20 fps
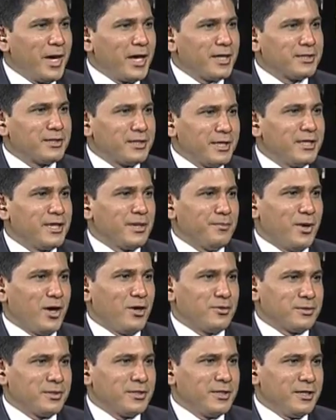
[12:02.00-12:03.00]
Bank think
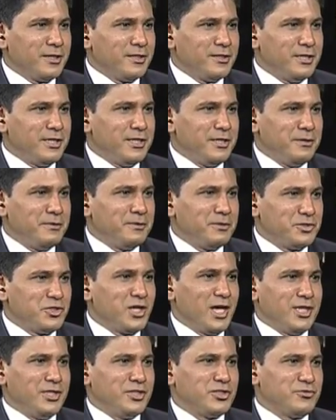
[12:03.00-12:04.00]
about the
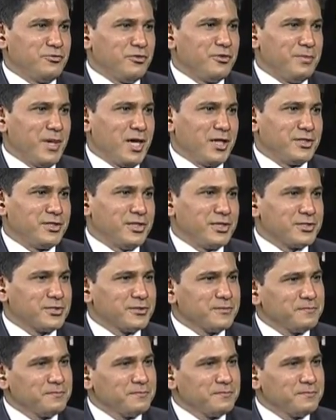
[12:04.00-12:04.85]
challenge for Bangladesh?